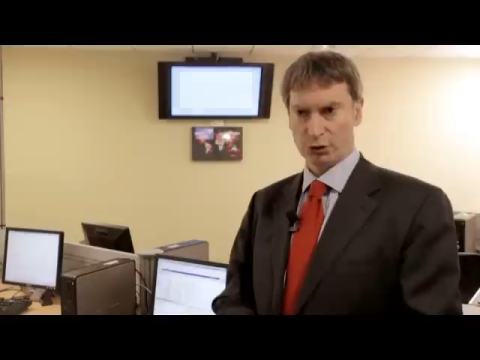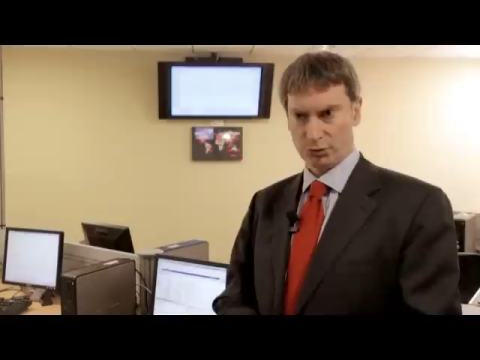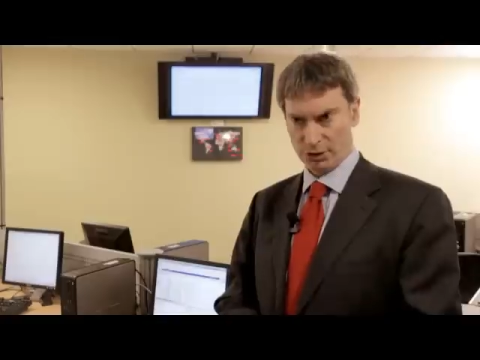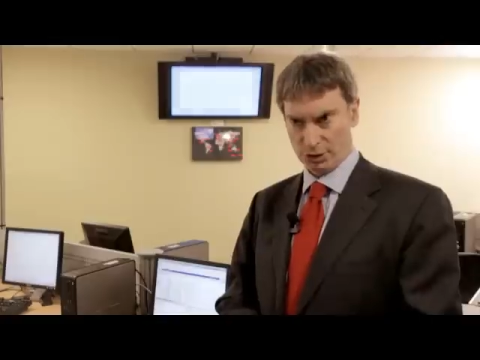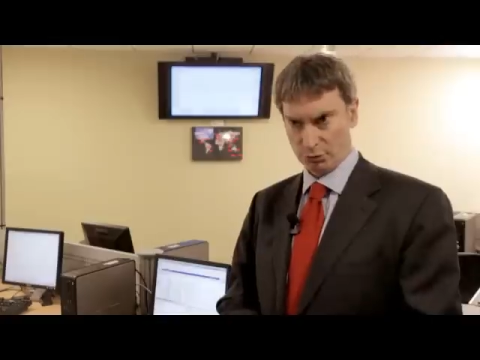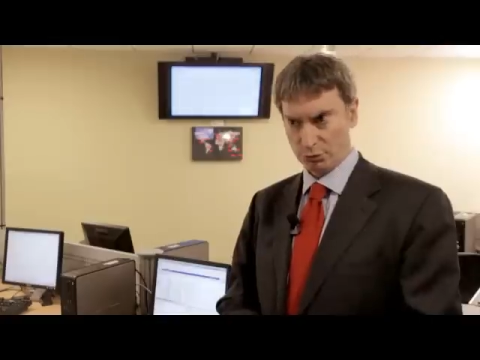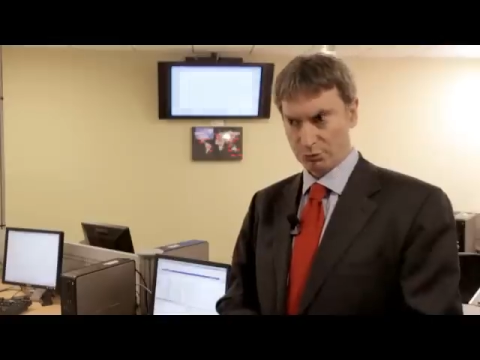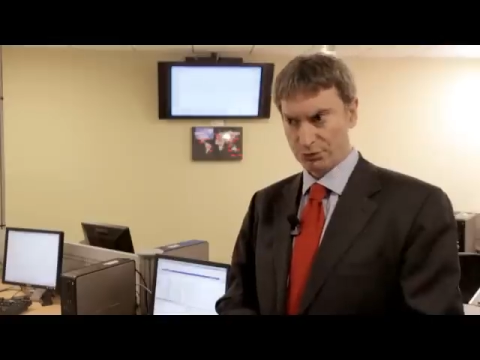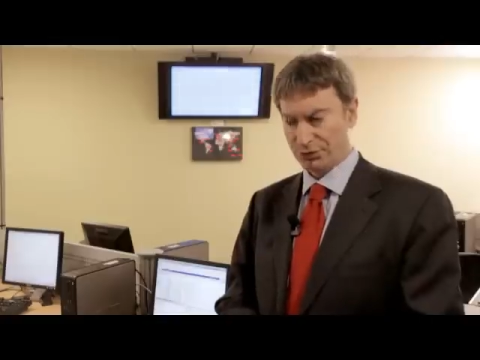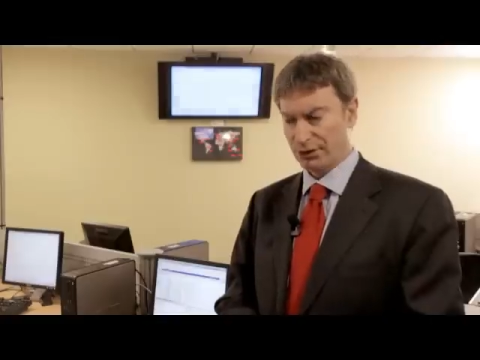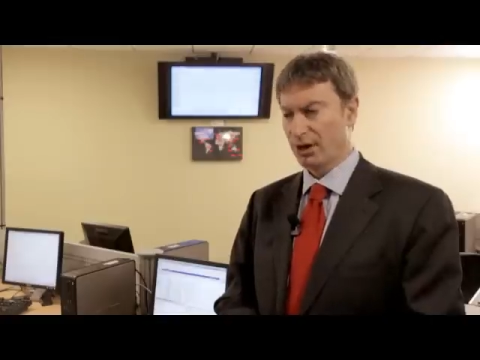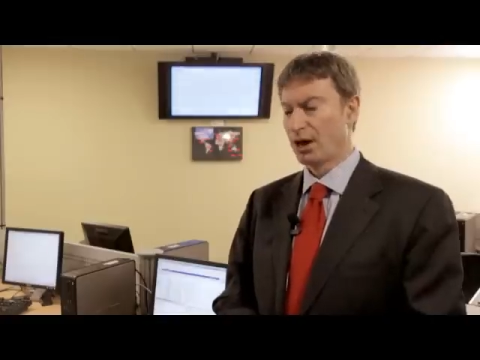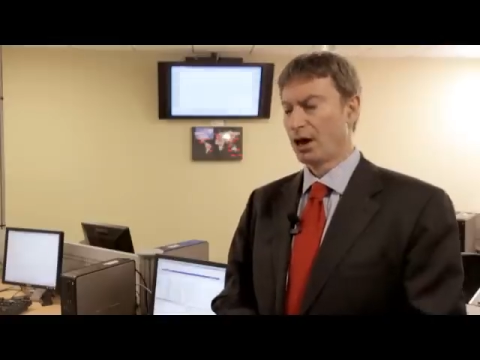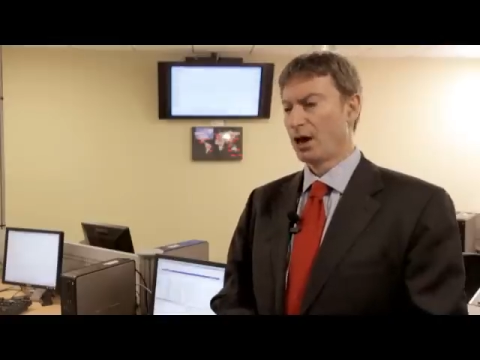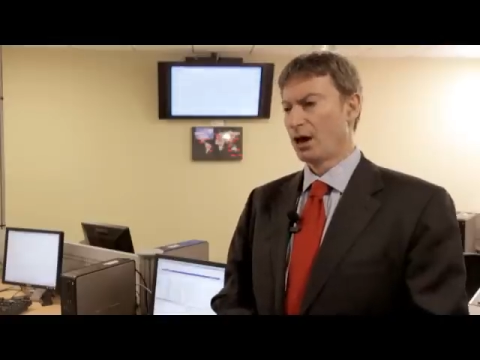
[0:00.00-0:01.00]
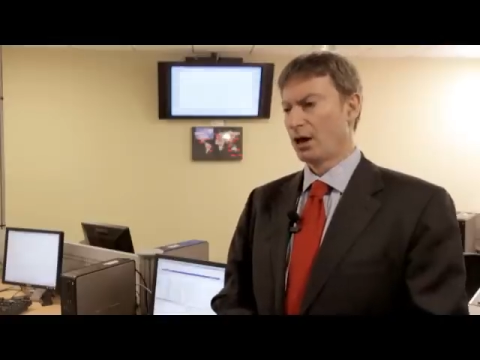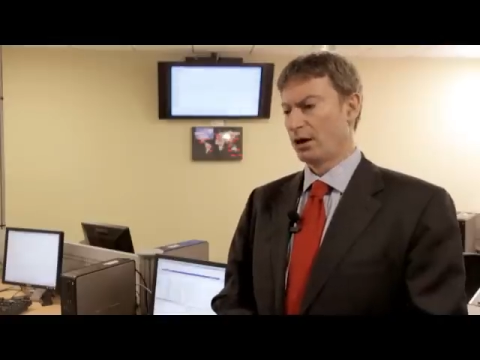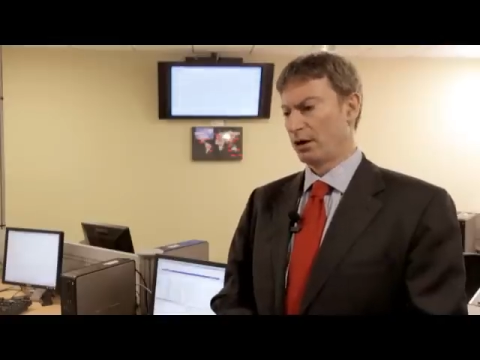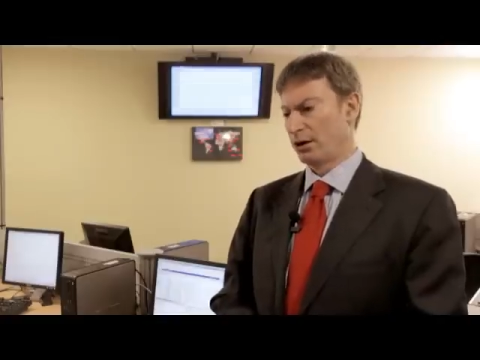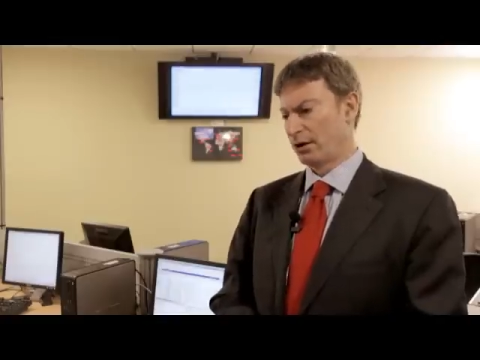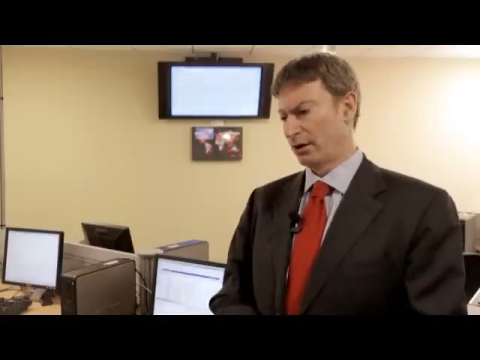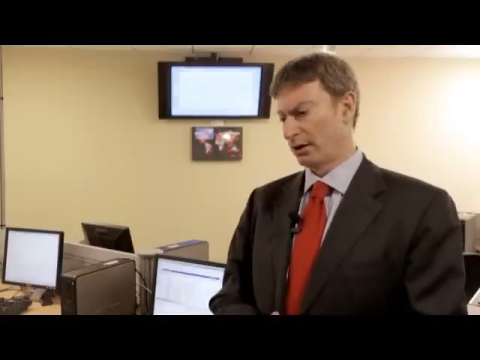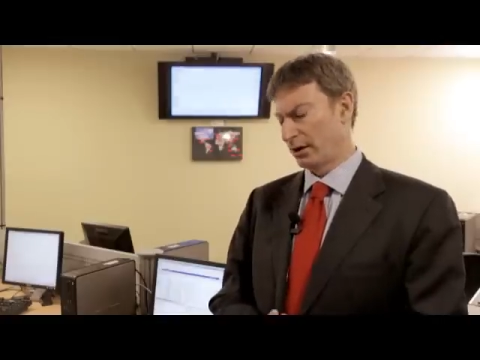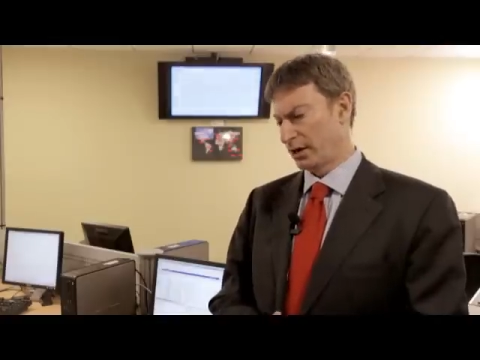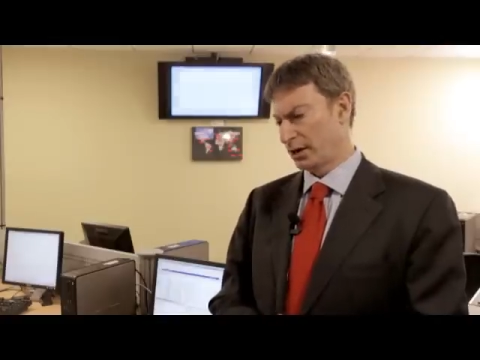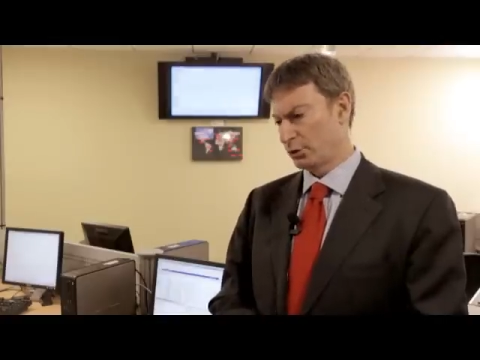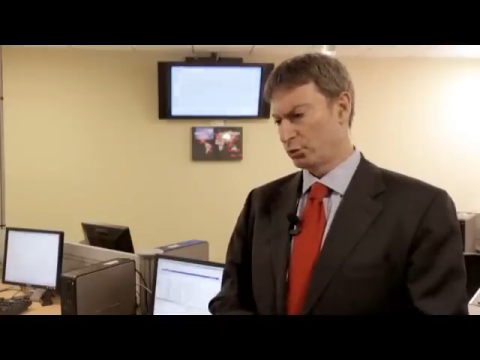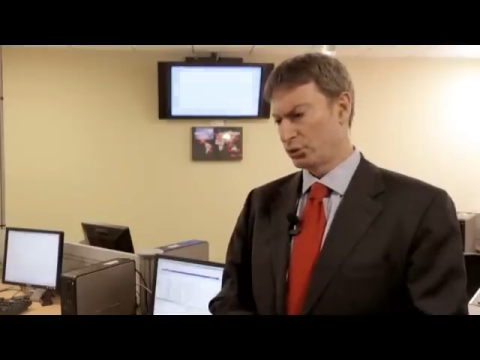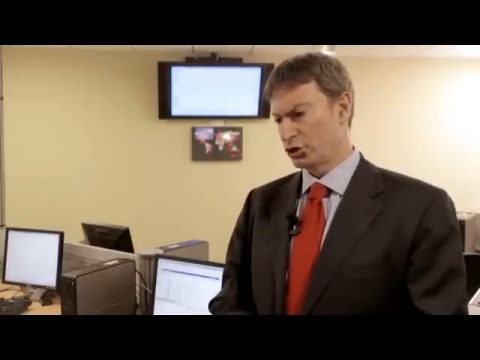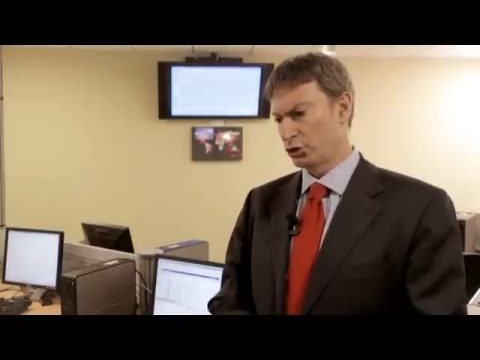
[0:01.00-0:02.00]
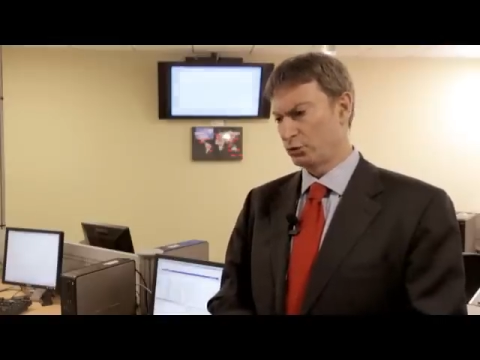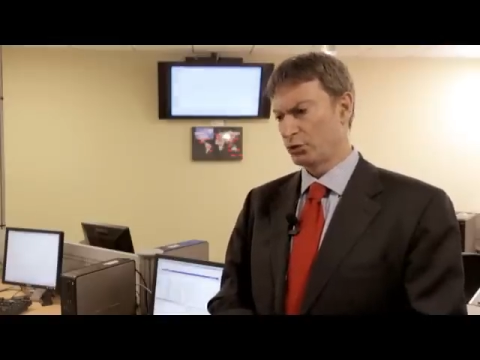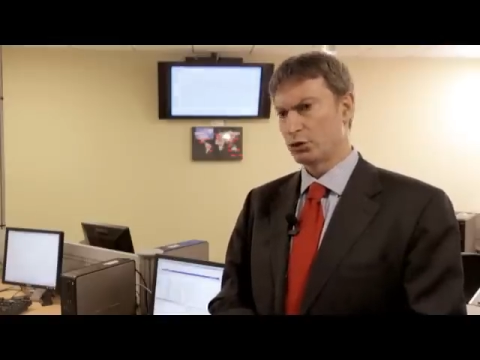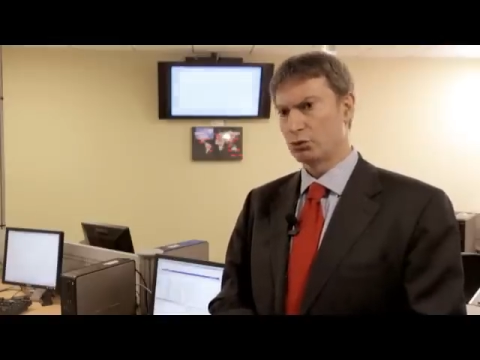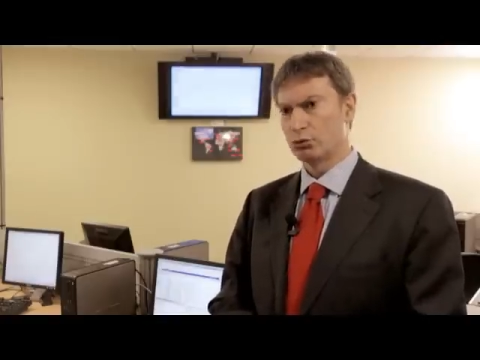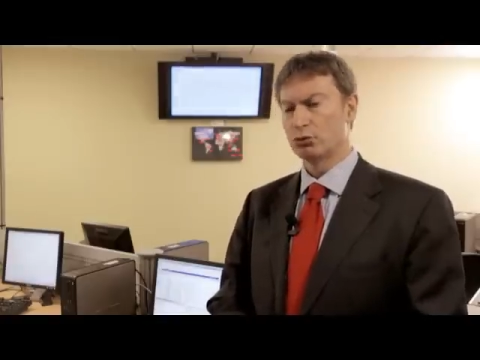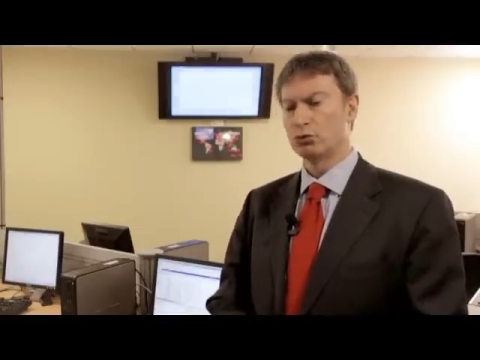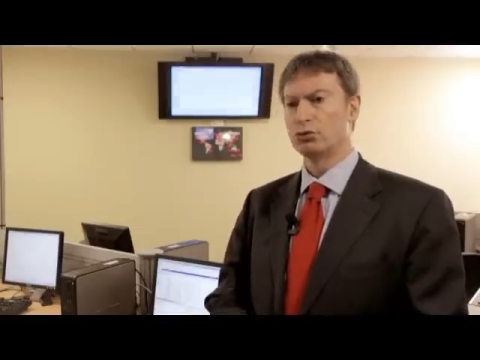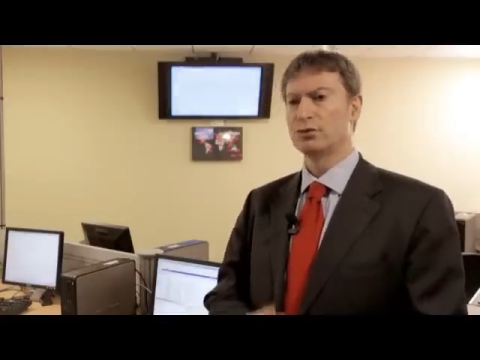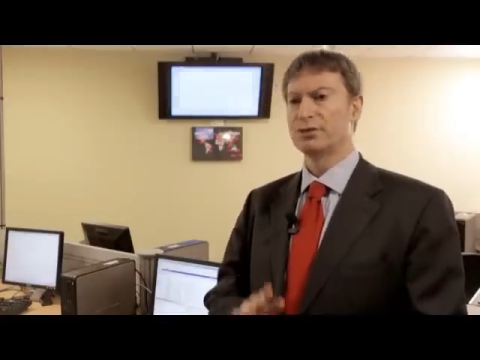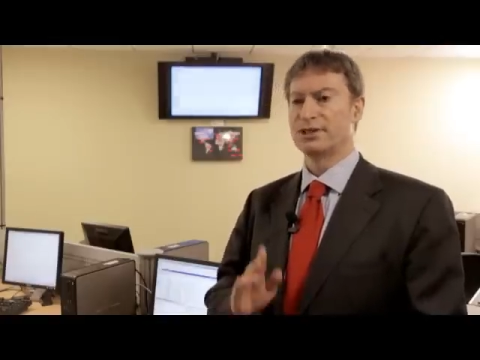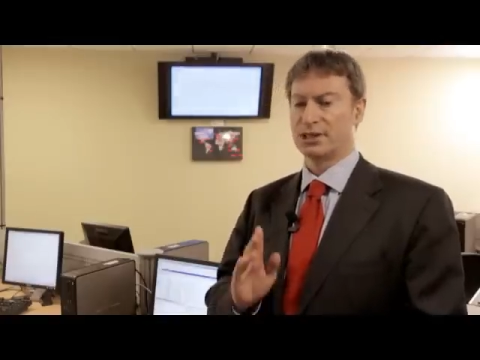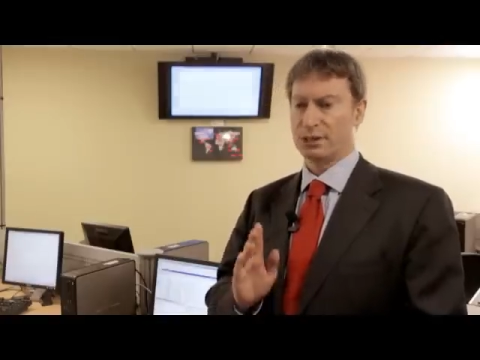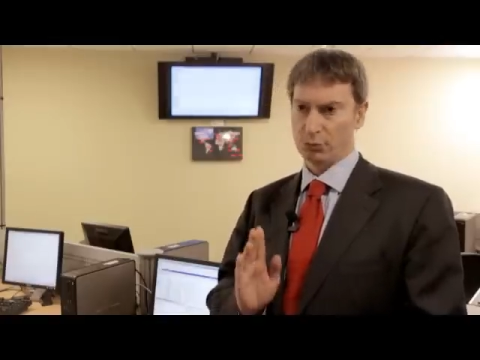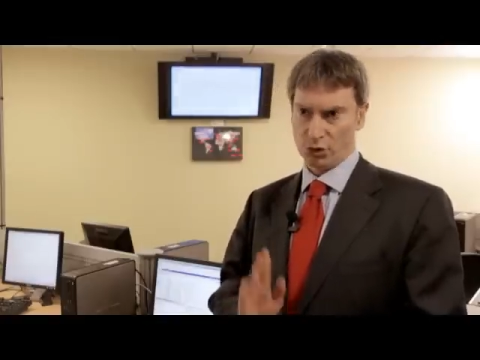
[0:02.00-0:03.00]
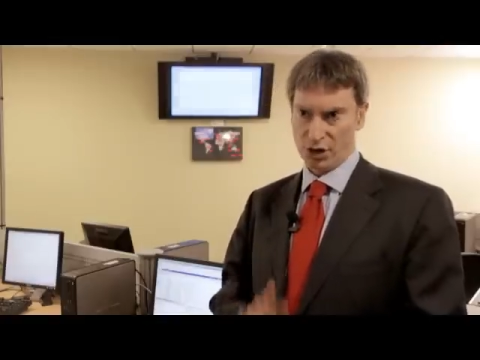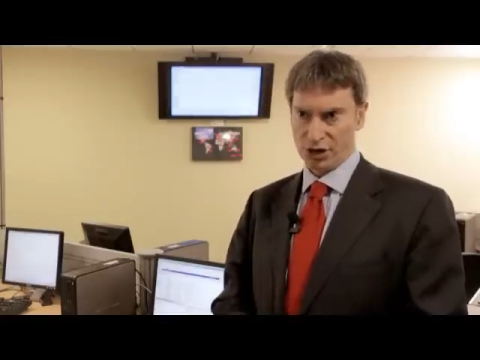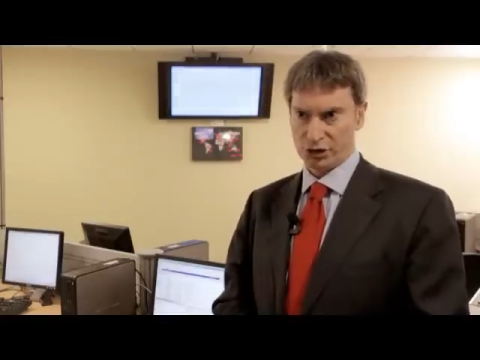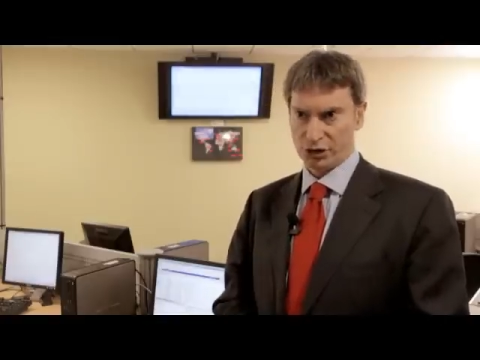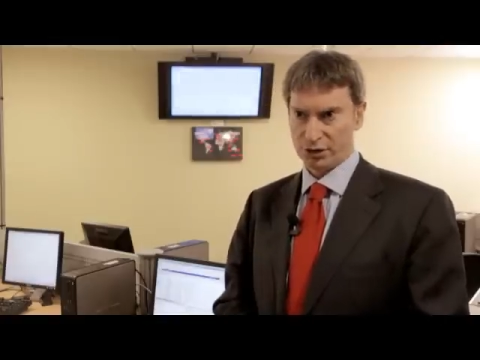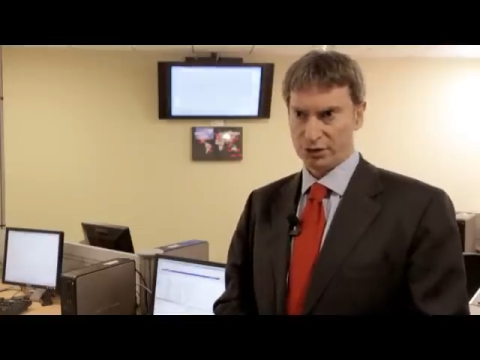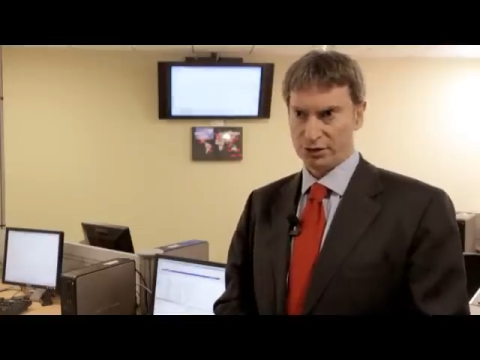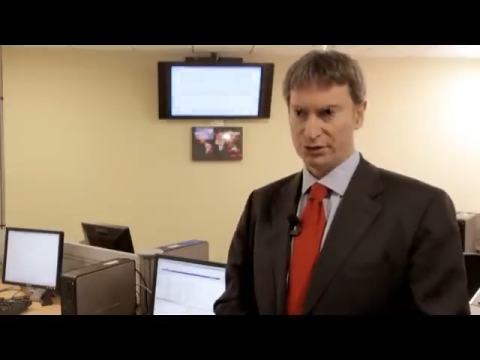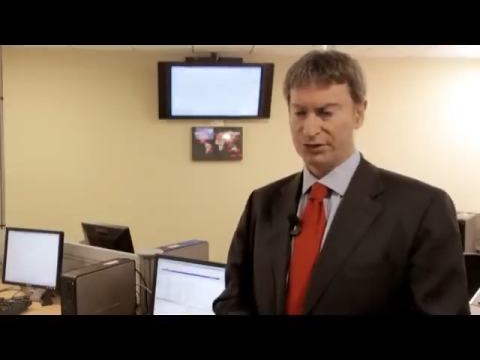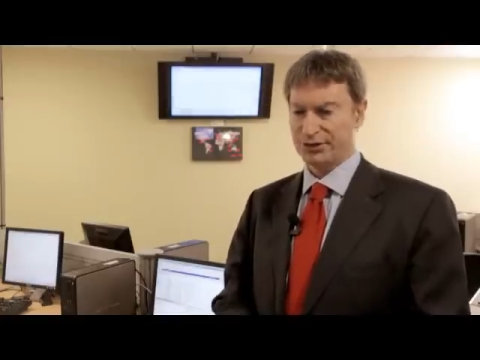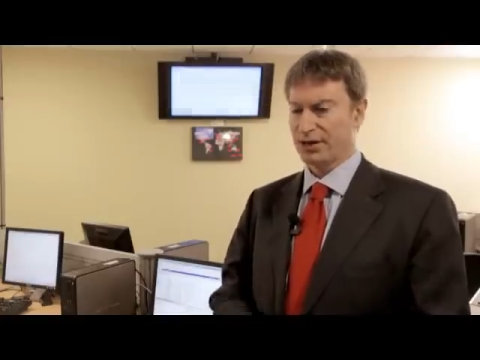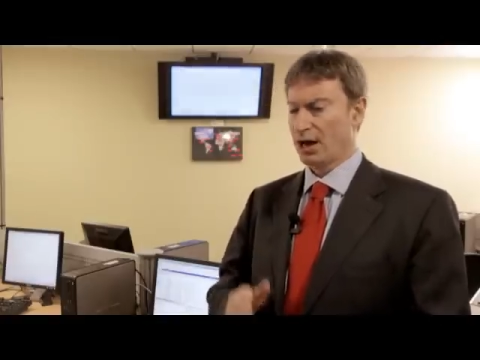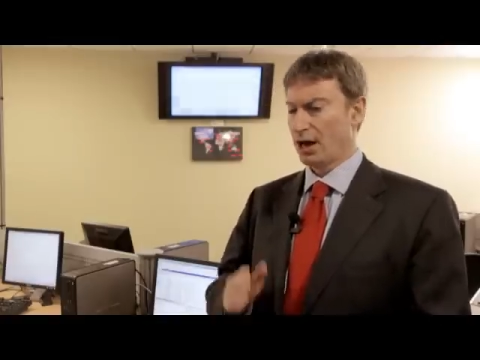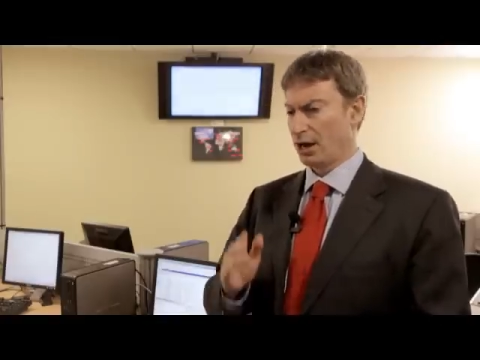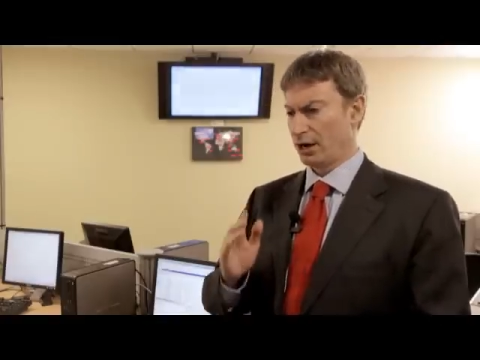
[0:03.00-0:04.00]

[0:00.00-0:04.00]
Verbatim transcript: trading rooms, uh, in which we do simulations,